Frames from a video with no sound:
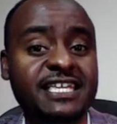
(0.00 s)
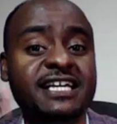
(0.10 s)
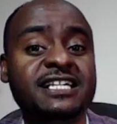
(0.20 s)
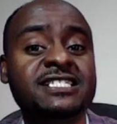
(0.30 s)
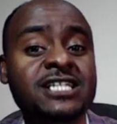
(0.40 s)

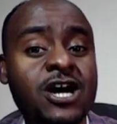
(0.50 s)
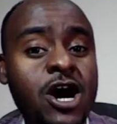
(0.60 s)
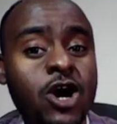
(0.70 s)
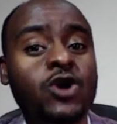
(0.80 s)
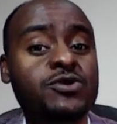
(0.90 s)
things
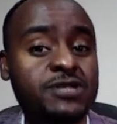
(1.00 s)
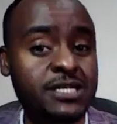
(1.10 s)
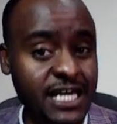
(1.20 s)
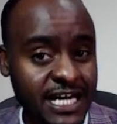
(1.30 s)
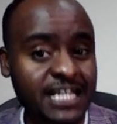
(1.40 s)
on the
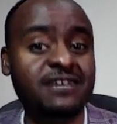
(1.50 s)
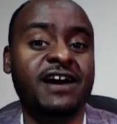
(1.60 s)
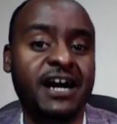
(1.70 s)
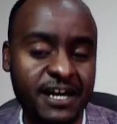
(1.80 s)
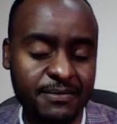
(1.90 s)
second
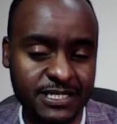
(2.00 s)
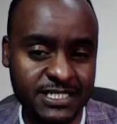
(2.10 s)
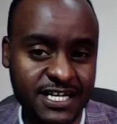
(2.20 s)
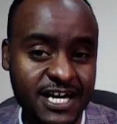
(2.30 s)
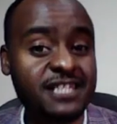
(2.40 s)
variables.
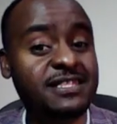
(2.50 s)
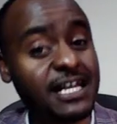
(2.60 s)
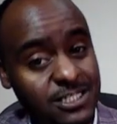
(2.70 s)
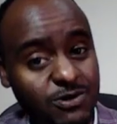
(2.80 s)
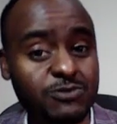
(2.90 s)
That
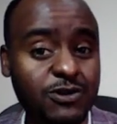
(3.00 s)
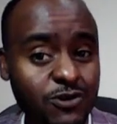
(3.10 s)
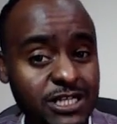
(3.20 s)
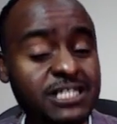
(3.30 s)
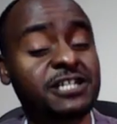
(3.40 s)
is what we call
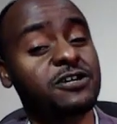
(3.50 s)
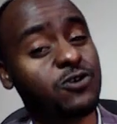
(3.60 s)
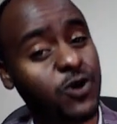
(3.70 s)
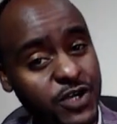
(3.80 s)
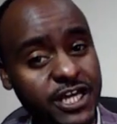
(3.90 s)
it,
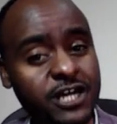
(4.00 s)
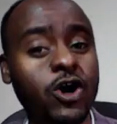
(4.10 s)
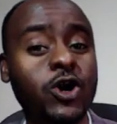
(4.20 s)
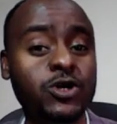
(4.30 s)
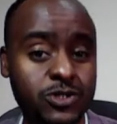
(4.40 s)
recording
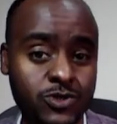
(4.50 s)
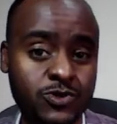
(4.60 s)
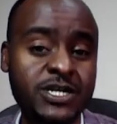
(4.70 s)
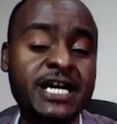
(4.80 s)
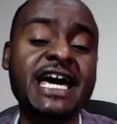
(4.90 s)

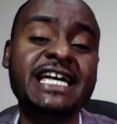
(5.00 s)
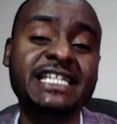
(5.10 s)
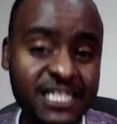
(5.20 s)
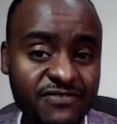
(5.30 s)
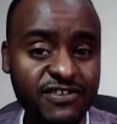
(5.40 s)
onto a
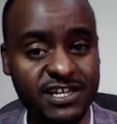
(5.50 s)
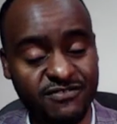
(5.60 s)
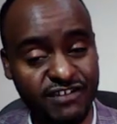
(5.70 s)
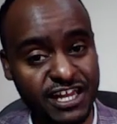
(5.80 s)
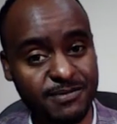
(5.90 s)
different
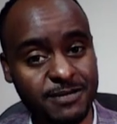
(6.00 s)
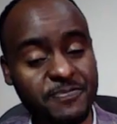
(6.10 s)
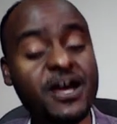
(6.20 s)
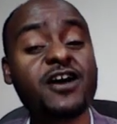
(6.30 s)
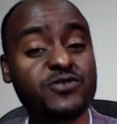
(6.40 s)
variable.
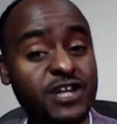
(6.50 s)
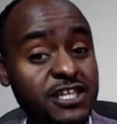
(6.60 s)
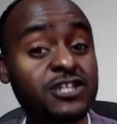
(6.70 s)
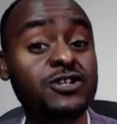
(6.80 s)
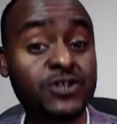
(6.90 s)
So
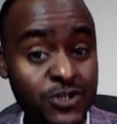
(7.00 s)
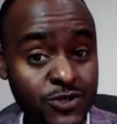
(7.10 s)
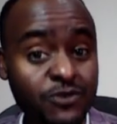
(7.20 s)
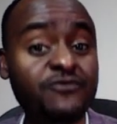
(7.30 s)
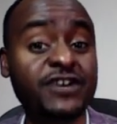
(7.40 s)
that you
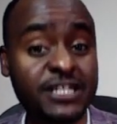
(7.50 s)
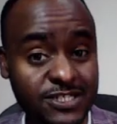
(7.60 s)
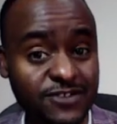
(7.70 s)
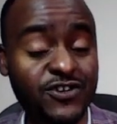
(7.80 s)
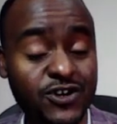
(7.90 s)
do, first
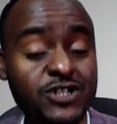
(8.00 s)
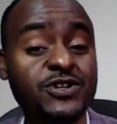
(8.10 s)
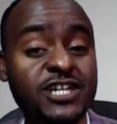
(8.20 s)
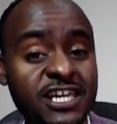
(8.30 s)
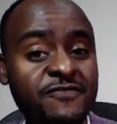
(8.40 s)
of all, you
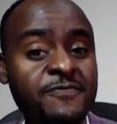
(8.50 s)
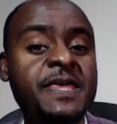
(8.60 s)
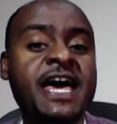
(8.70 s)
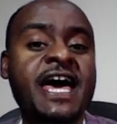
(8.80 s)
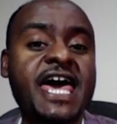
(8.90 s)
give
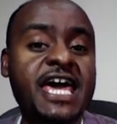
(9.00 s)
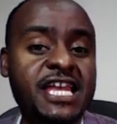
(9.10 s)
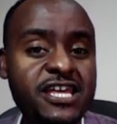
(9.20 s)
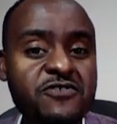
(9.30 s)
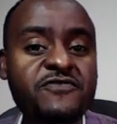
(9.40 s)
a
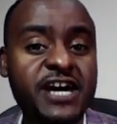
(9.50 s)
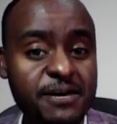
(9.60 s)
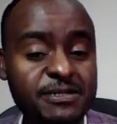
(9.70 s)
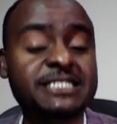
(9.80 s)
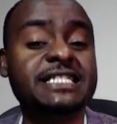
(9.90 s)
new
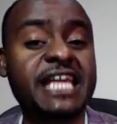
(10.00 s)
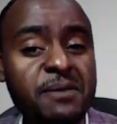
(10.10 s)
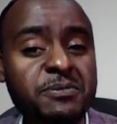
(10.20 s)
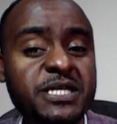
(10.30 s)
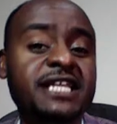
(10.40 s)
variable's
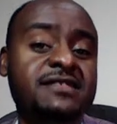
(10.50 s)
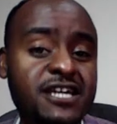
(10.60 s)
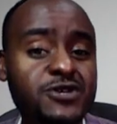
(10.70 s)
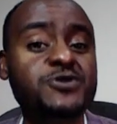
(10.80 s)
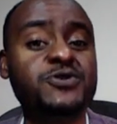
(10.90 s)
names and then
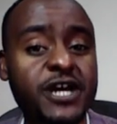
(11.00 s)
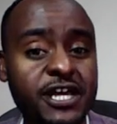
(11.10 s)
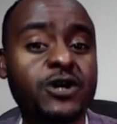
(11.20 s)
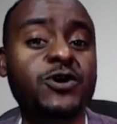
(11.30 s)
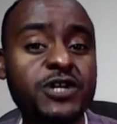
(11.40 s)
you do a
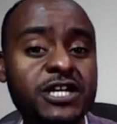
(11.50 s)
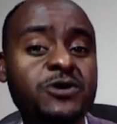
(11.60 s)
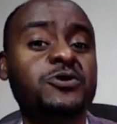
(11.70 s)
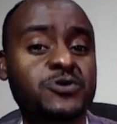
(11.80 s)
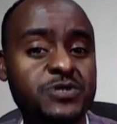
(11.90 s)
recording
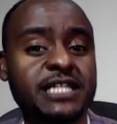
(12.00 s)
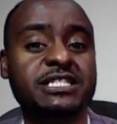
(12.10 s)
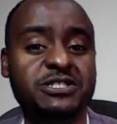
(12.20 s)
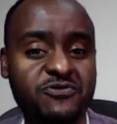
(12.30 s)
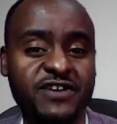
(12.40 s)
onto that
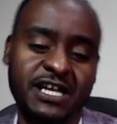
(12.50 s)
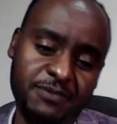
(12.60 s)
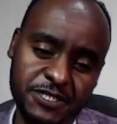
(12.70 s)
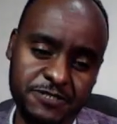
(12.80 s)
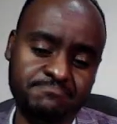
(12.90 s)
new
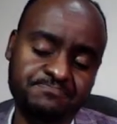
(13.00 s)
variables.